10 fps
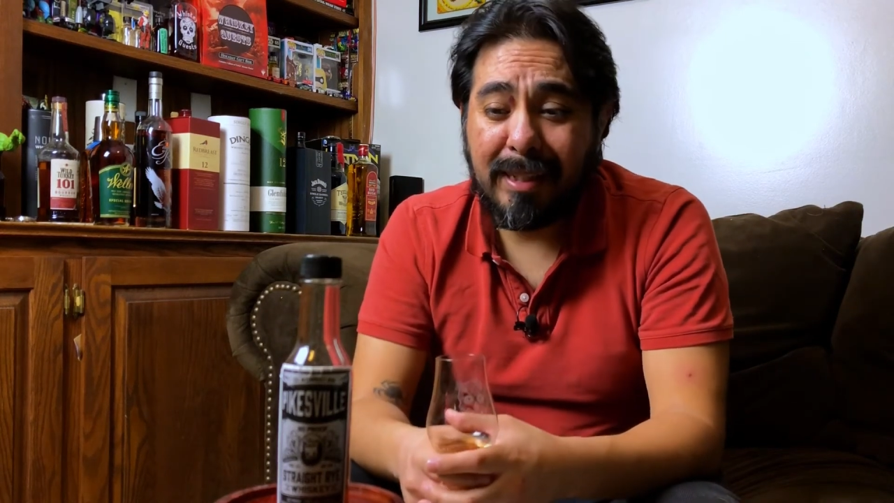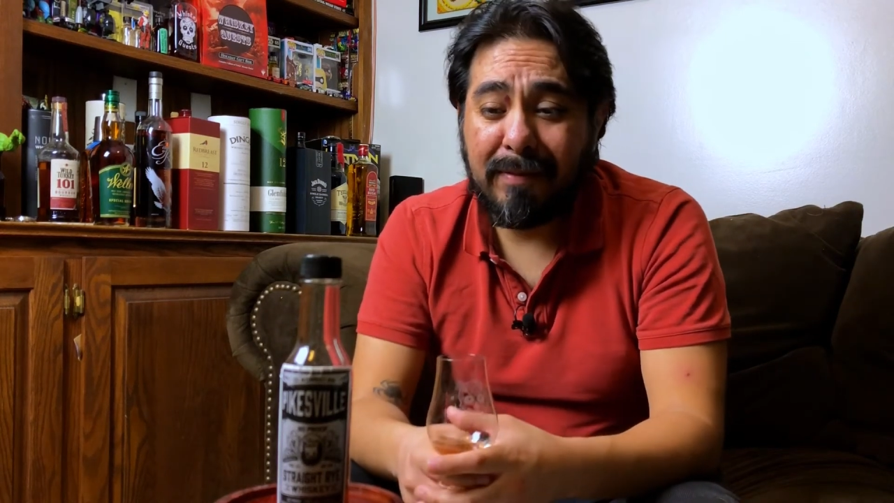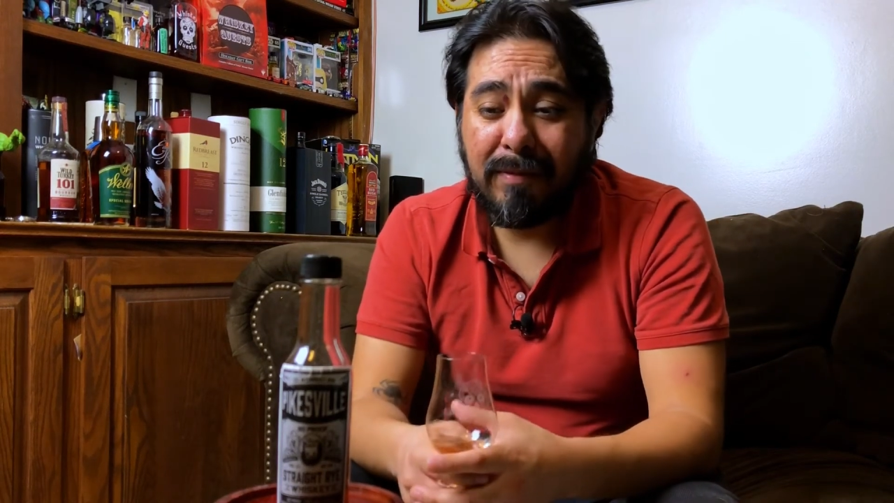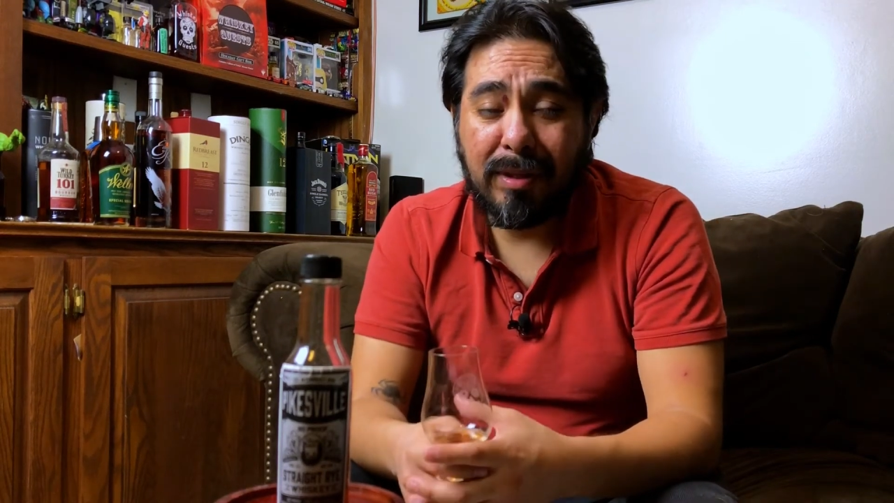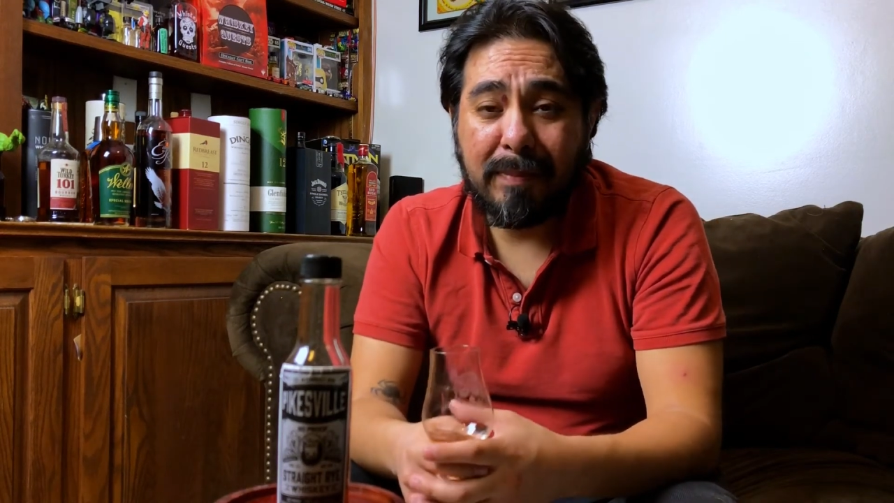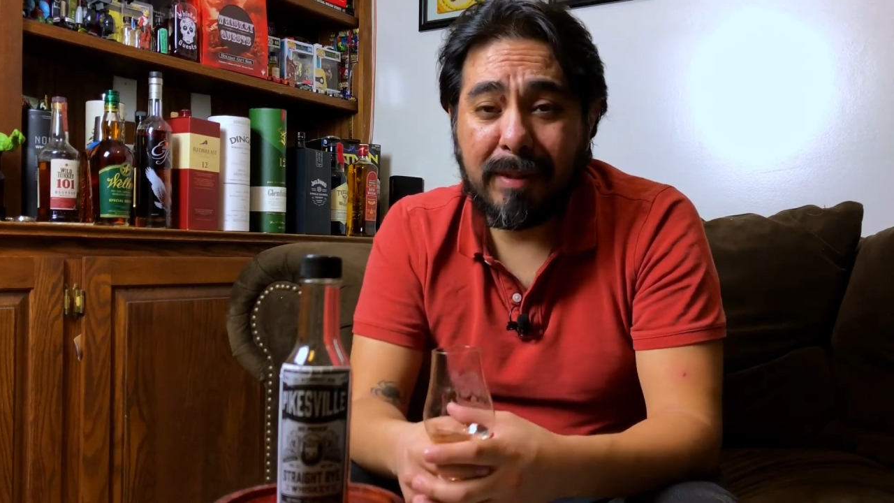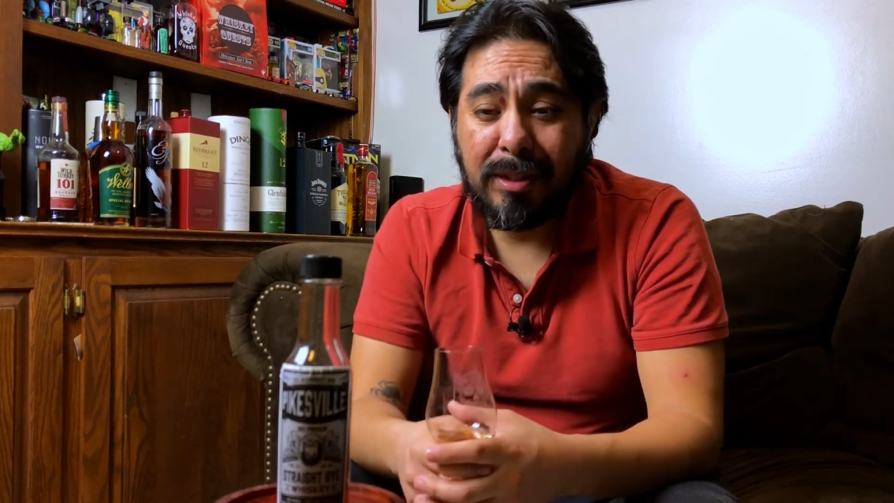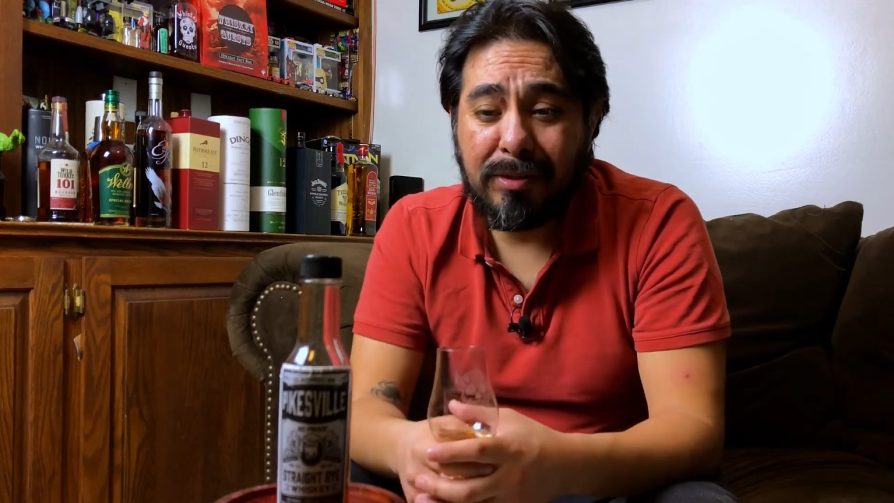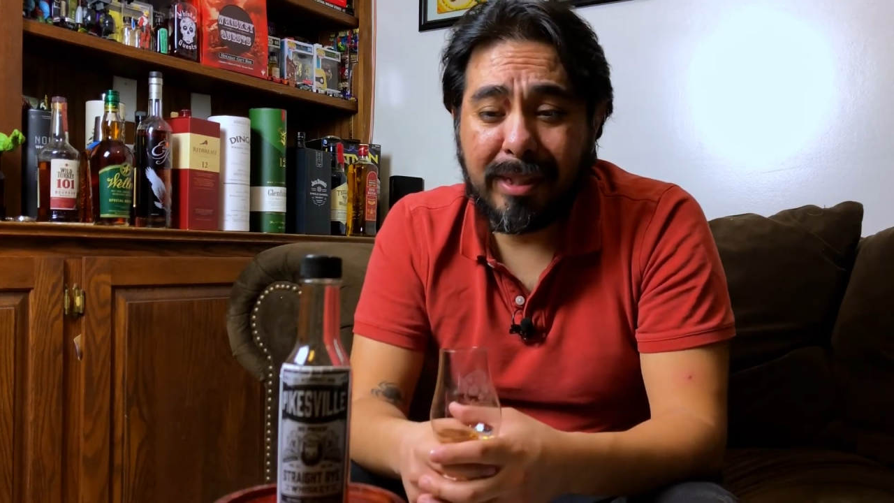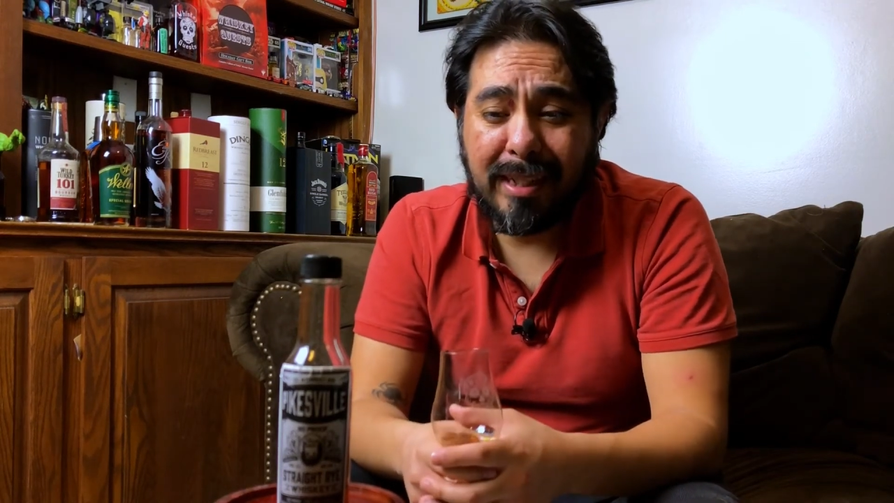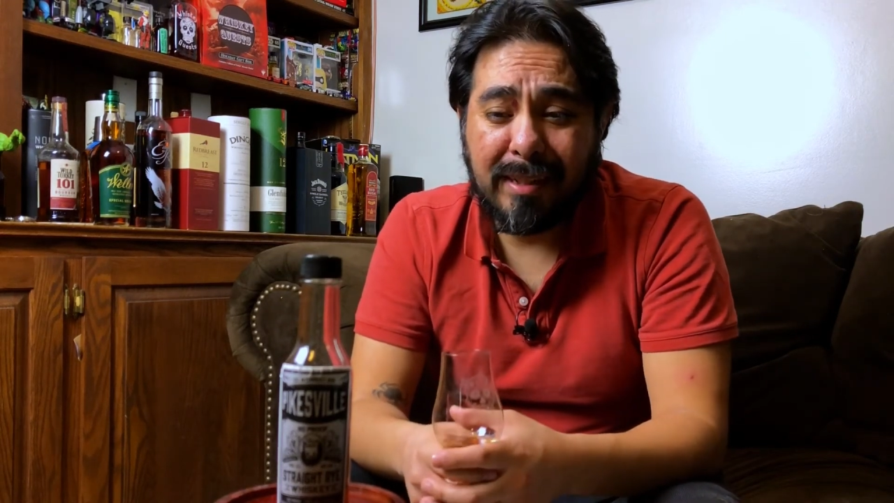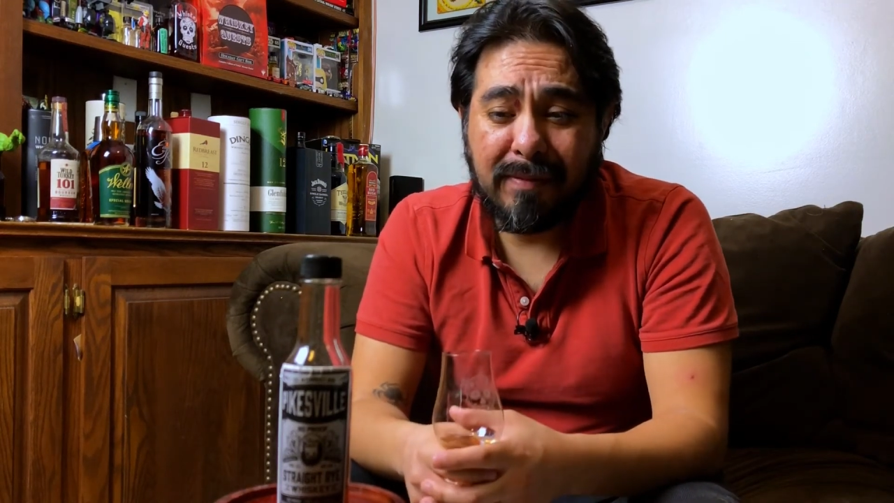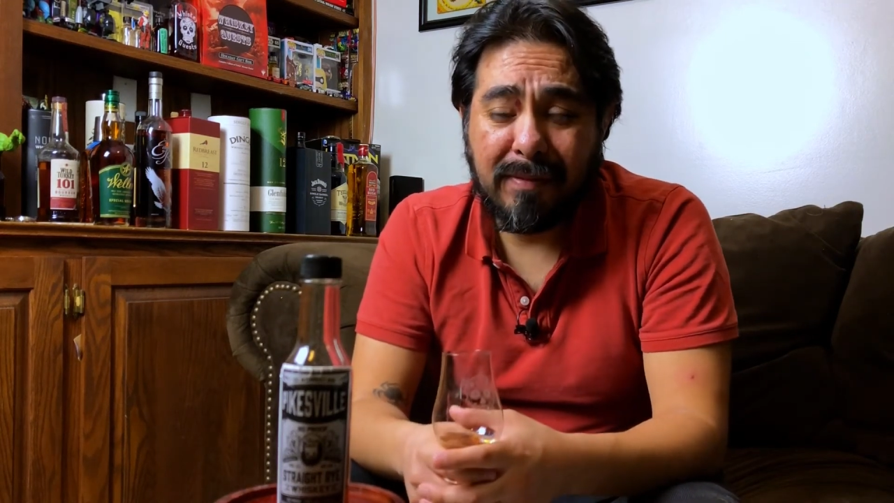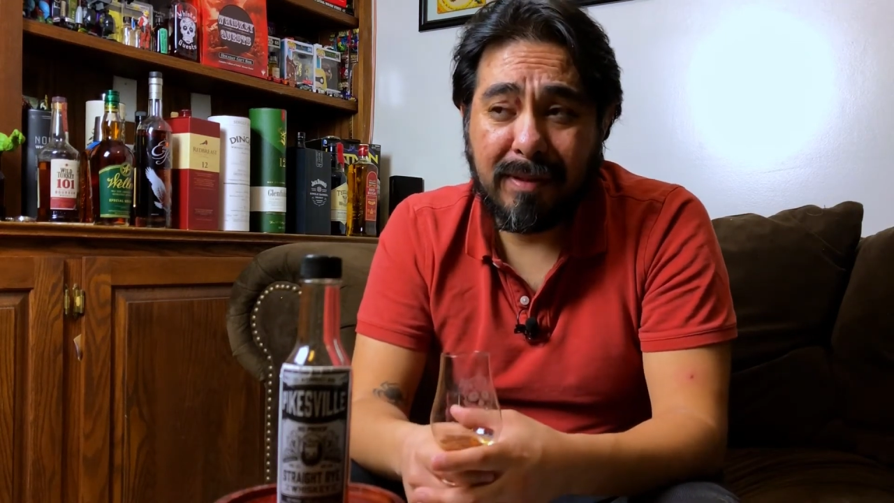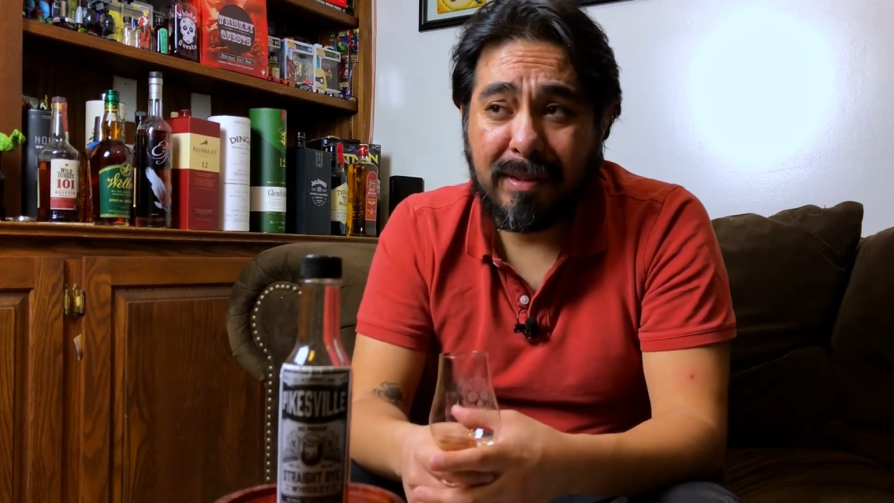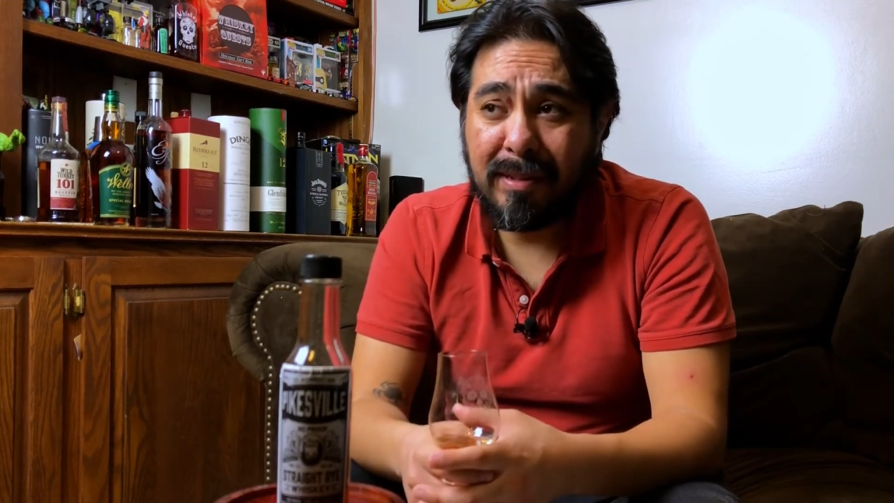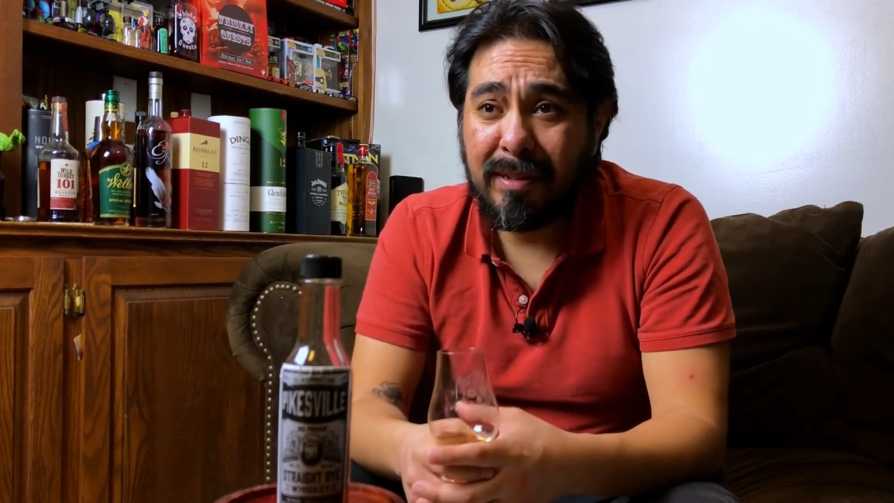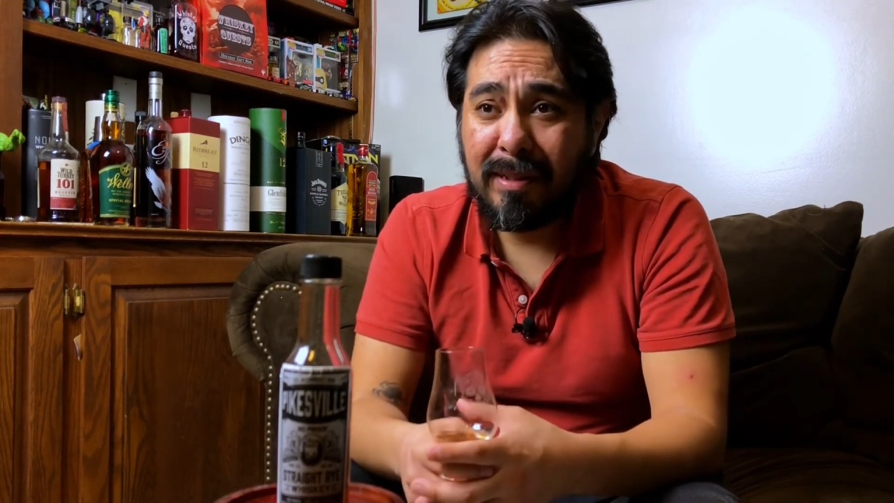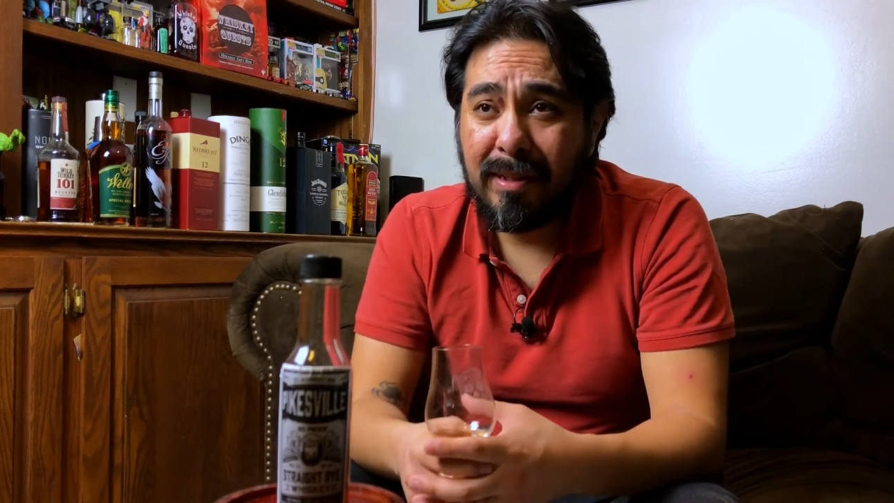I've only been drinking it for